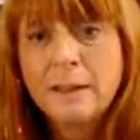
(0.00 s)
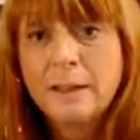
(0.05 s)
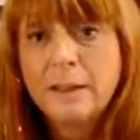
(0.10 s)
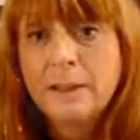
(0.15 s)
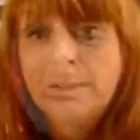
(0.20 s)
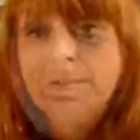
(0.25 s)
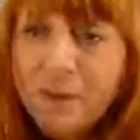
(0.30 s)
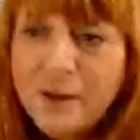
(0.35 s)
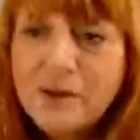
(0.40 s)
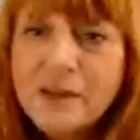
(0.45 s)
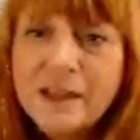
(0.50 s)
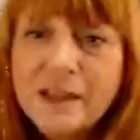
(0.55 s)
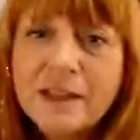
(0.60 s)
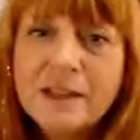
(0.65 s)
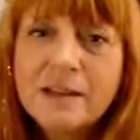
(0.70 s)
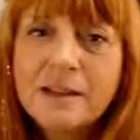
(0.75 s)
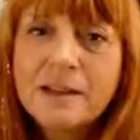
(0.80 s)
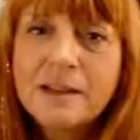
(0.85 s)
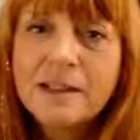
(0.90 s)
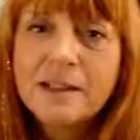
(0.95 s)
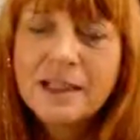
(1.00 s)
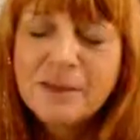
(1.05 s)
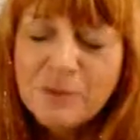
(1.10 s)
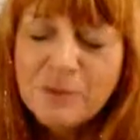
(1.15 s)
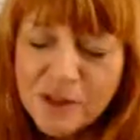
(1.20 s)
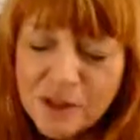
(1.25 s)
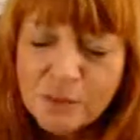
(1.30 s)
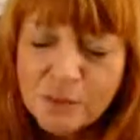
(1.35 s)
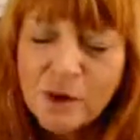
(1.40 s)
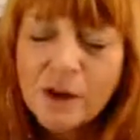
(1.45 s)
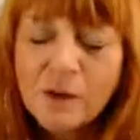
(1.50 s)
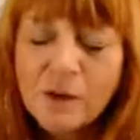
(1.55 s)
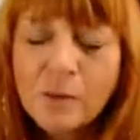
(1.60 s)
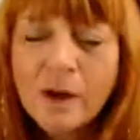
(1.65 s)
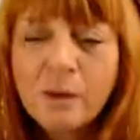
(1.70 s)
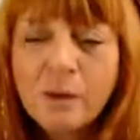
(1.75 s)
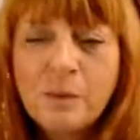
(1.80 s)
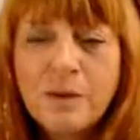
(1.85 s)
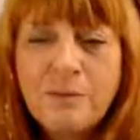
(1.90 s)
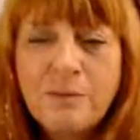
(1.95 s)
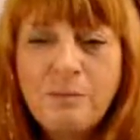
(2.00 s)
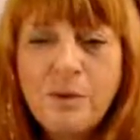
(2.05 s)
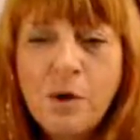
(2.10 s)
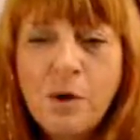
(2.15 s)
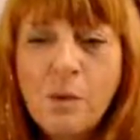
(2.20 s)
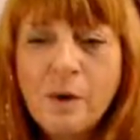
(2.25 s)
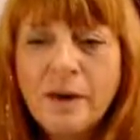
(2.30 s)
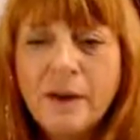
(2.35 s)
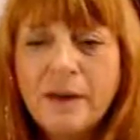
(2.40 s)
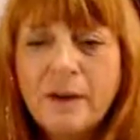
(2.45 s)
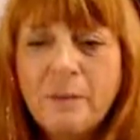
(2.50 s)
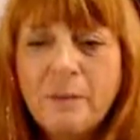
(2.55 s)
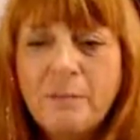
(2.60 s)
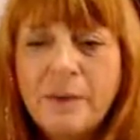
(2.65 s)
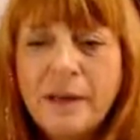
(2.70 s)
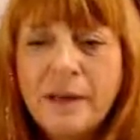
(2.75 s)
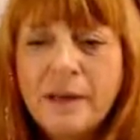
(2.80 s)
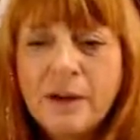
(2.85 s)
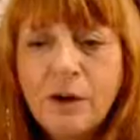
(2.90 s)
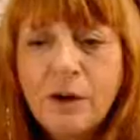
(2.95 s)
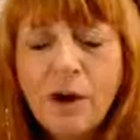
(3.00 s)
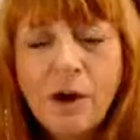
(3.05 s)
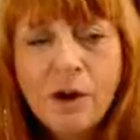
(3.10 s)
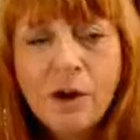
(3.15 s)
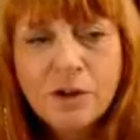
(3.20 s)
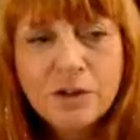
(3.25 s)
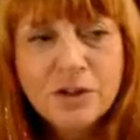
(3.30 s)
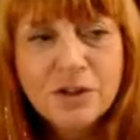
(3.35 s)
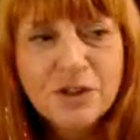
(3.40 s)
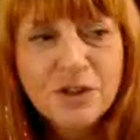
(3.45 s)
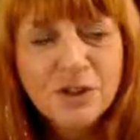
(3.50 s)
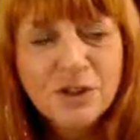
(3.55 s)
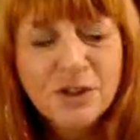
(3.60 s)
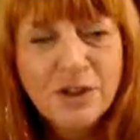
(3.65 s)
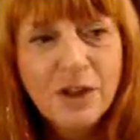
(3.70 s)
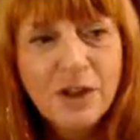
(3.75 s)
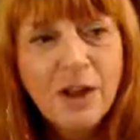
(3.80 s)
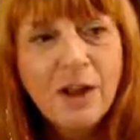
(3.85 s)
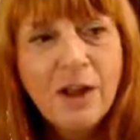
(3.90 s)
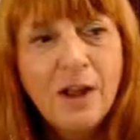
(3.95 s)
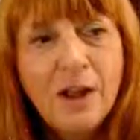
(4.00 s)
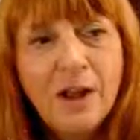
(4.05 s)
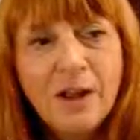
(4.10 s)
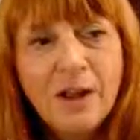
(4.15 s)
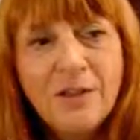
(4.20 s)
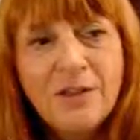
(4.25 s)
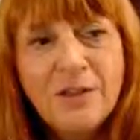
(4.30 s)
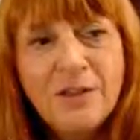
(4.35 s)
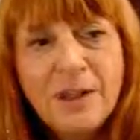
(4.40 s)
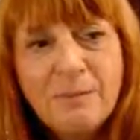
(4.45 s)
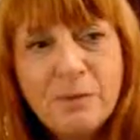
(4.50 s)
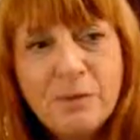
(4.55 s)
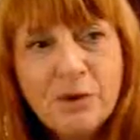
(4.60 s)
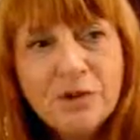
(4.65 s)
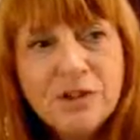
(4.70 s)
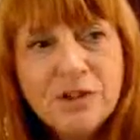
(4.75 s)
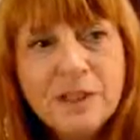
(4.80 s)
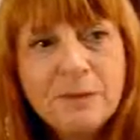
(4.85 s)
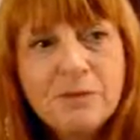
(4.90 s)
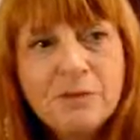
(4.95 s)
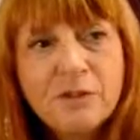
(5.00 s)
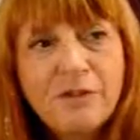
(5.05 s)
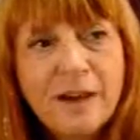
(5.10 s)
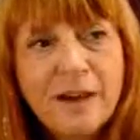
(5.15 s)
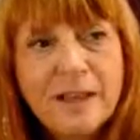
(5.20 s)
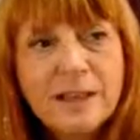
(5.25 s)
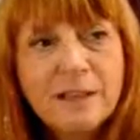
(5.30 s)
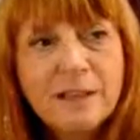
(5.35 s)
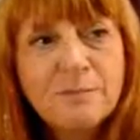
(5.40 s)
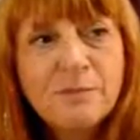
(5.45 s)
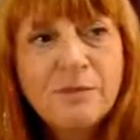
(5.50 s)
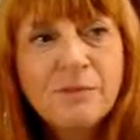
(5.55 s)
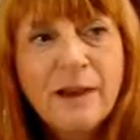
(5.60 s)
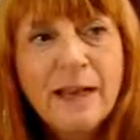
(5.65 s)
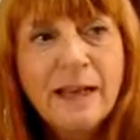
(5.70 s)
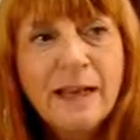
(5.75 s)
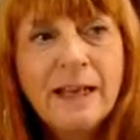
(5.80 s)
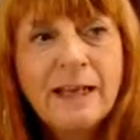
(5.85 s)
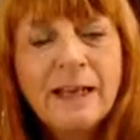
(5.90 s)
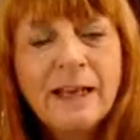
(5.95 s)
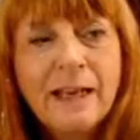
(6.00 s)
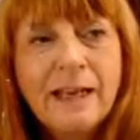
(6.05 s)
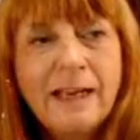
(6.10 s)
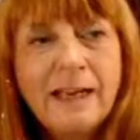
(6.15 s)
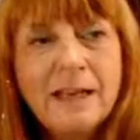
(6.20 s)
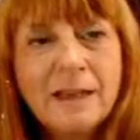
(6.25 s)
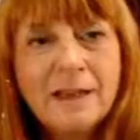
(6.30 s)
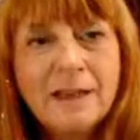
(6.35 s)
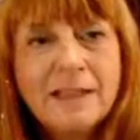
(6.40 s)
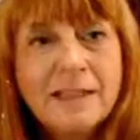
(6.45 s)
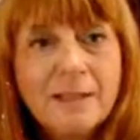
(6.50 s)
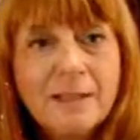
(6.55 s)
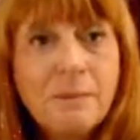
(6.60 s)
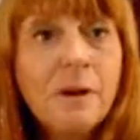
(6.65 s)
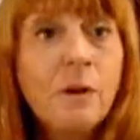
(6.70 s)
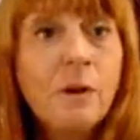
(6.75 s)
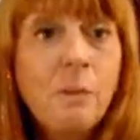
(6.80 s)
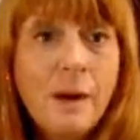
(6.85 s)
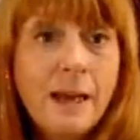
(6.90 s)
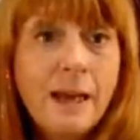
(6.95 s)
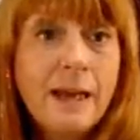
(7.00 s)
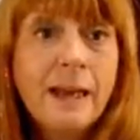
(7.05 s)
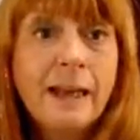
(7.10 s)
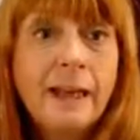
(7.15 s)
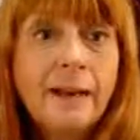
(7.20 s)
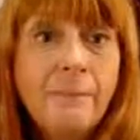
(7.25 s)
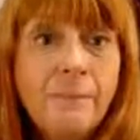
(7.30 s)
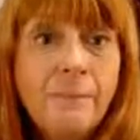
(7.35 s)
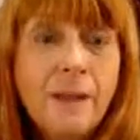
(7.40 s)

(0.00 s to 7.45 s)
The music seems to work well with Bowen because they both seem to affect the brain in a similar way.